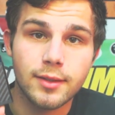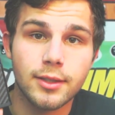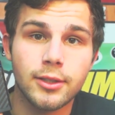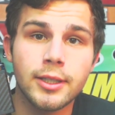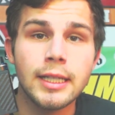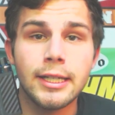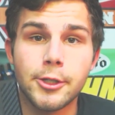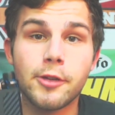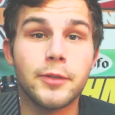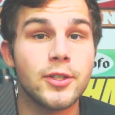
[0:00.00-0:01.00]
So, you
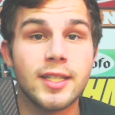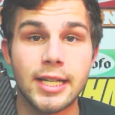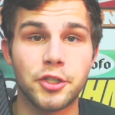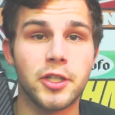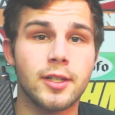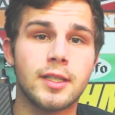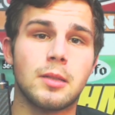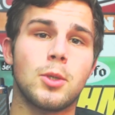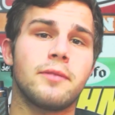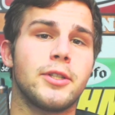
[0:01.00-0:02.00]
know, if you're stationary
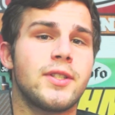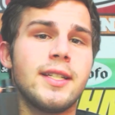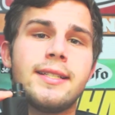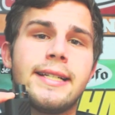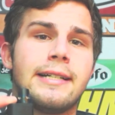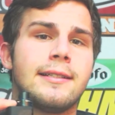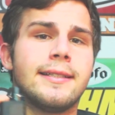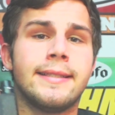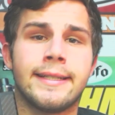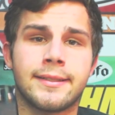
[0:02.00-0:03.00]
somewhere, if you're sitting down at
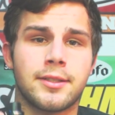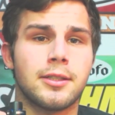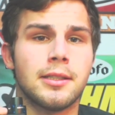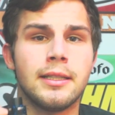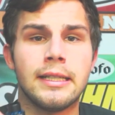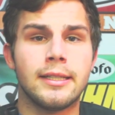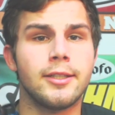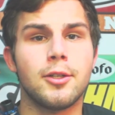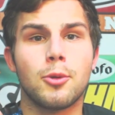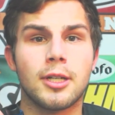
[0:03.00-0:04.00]
a desk or,
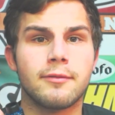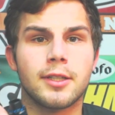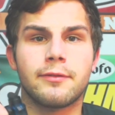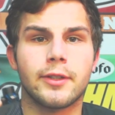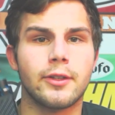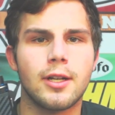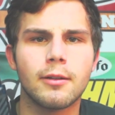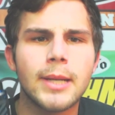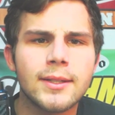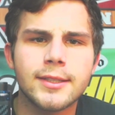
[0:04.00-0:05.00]
you know, wherever for a long
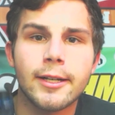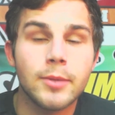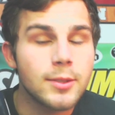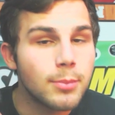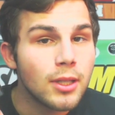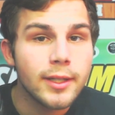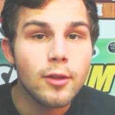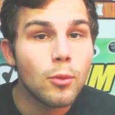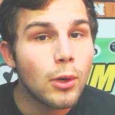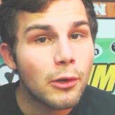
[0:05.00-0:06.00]
amount of time, just plug it in
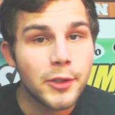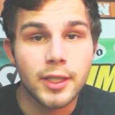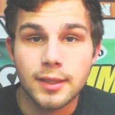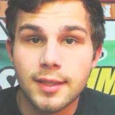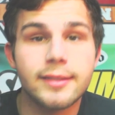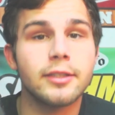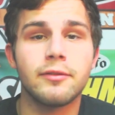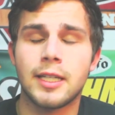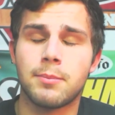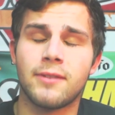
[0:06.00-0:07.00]
the wall and you can still
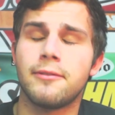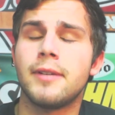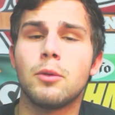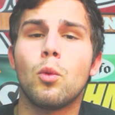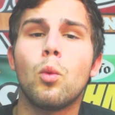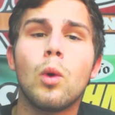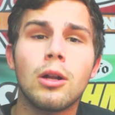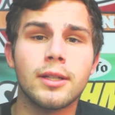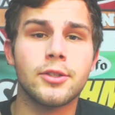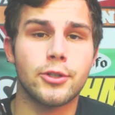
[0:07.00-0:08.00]
vape off of it
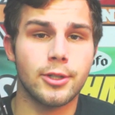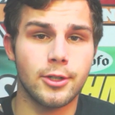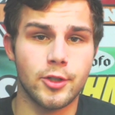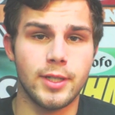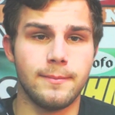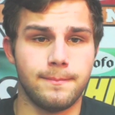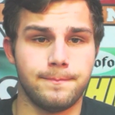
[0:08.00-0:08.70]
while it's charging.